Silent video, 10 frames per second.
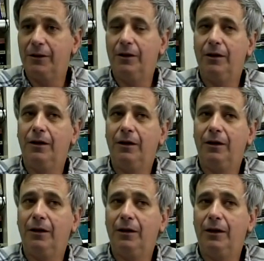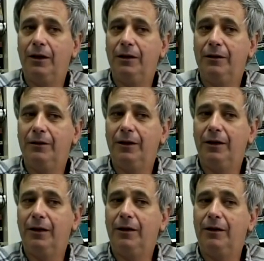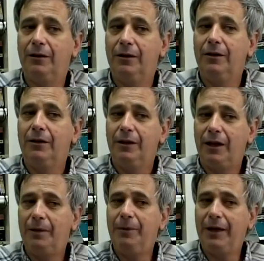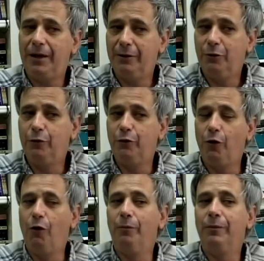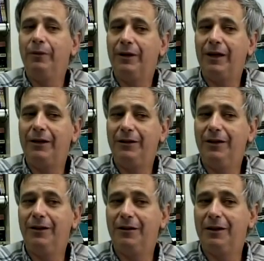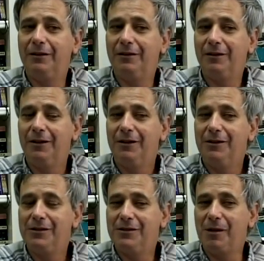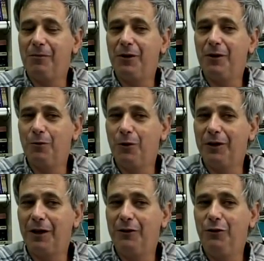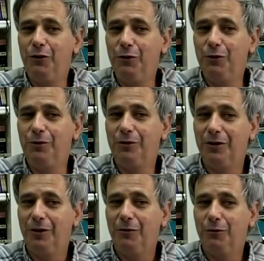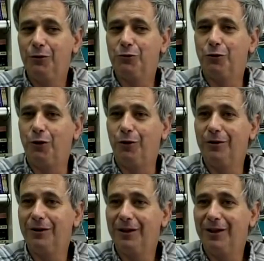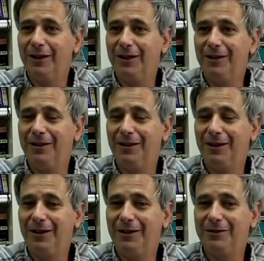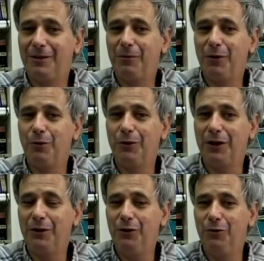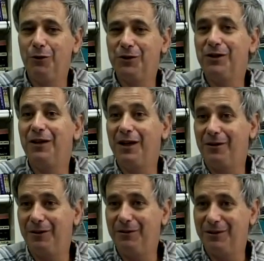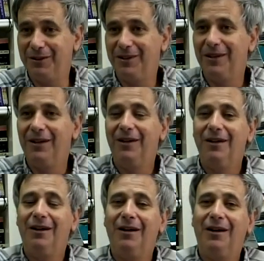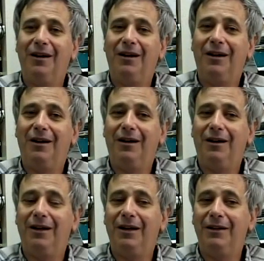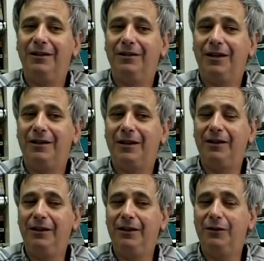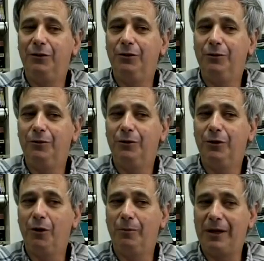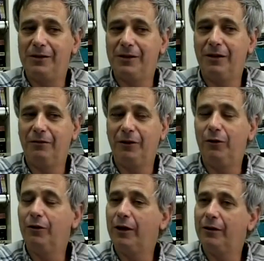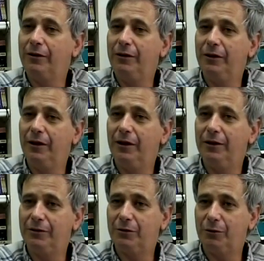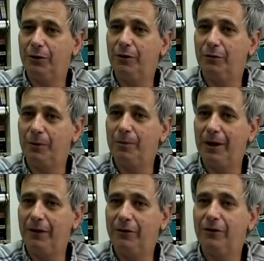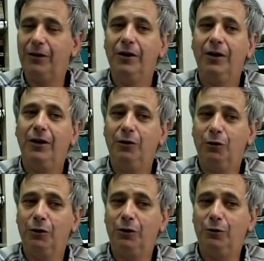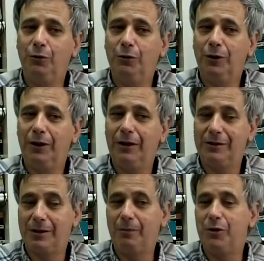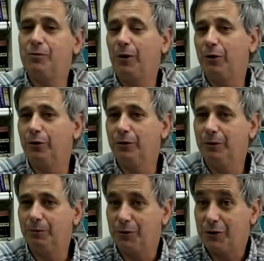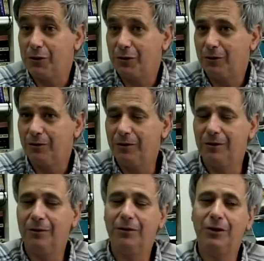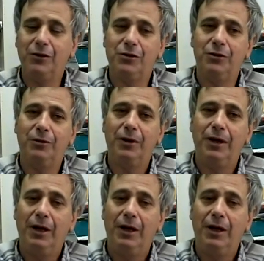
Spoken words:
I began to form an idea that something of what I knew was wrong, and something of what I knew wasn't there even. And I needed to go myself and look at the history of the place in order to establish my own position on the issue.